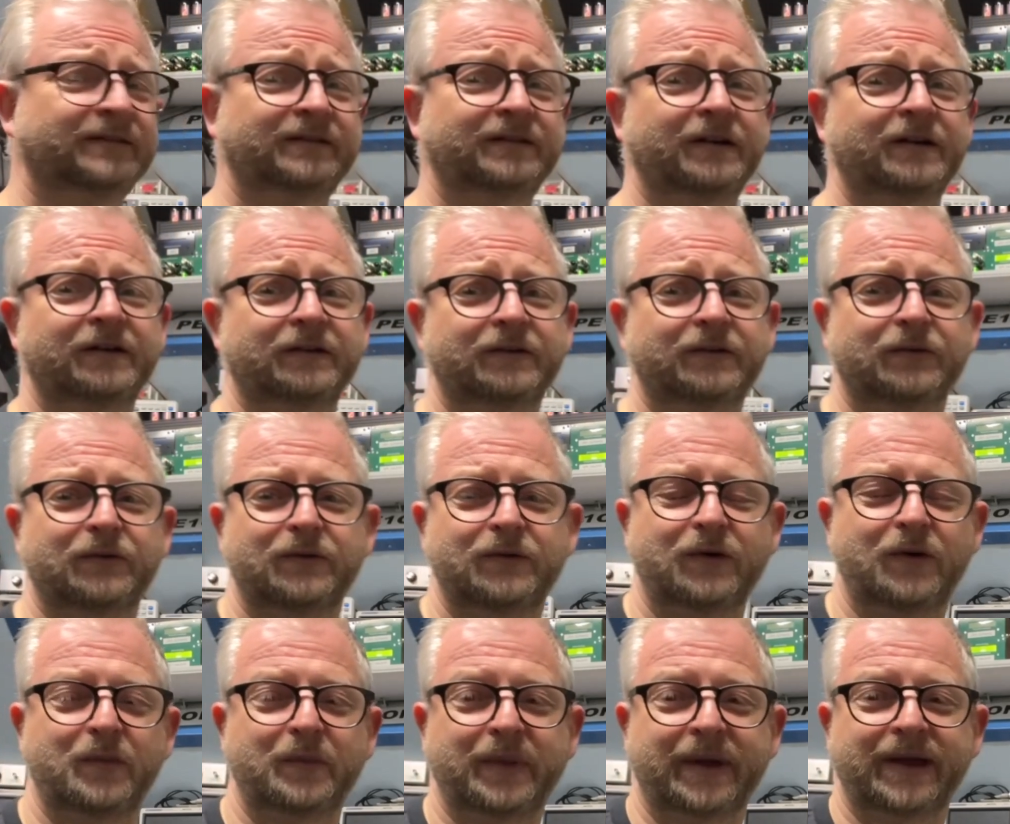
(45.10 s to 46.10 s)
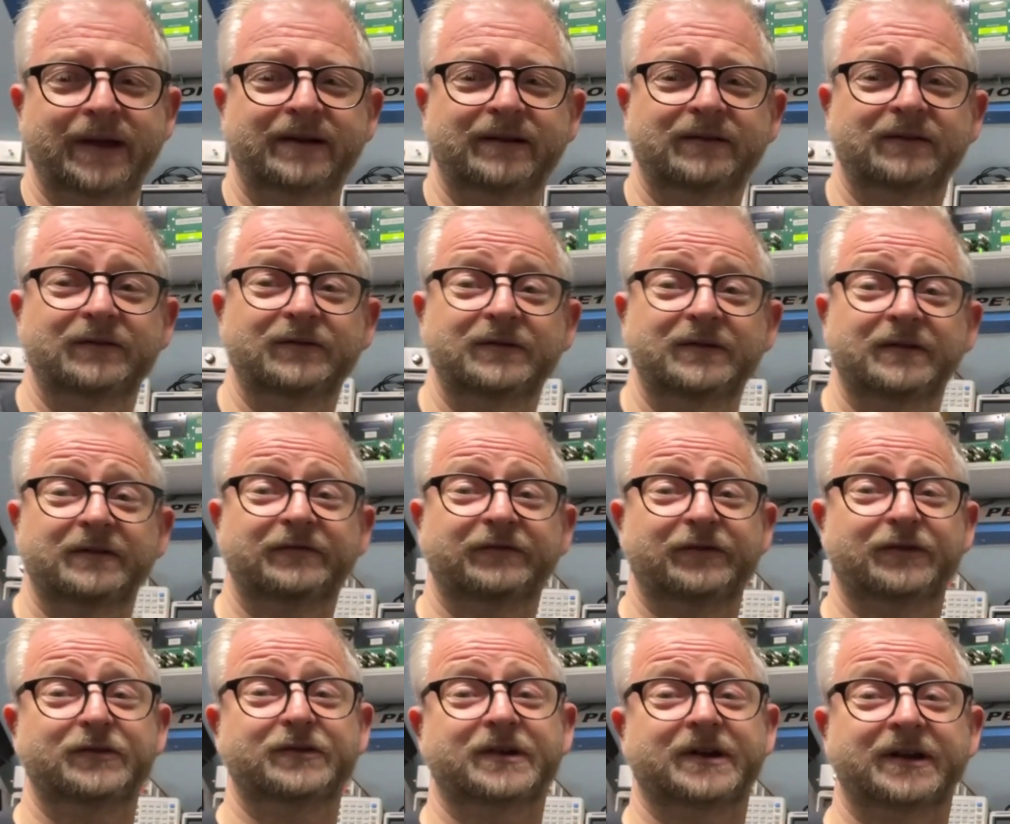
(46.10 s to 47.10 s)
start to compare it to the
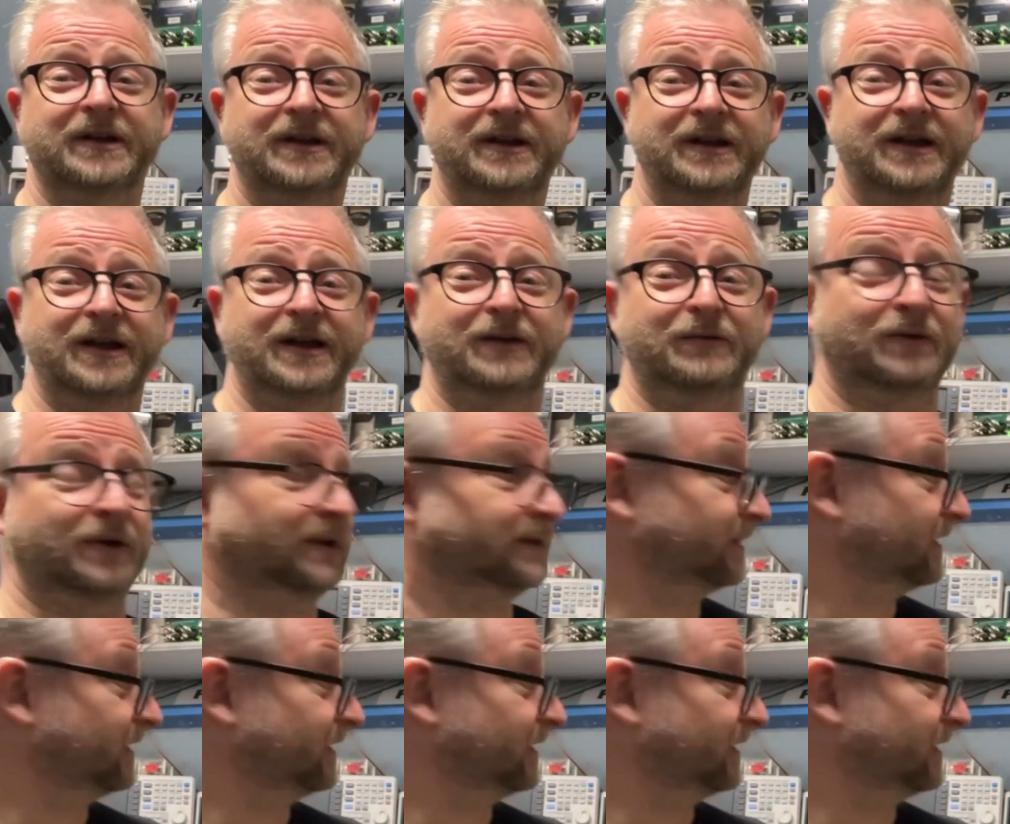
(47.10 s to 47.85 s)
Fluke. Well,